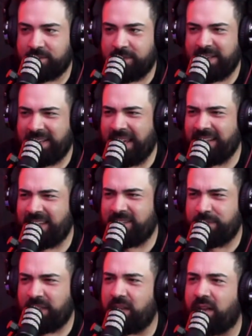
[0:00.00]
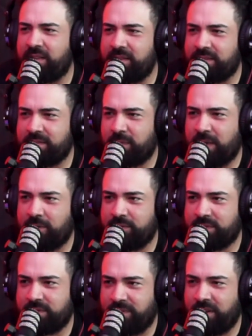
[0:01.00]
My dad gave me guns when I
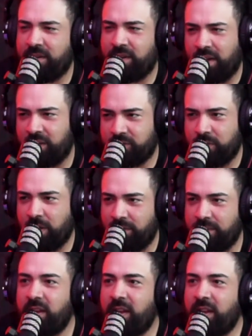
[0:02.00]
was very young, 12.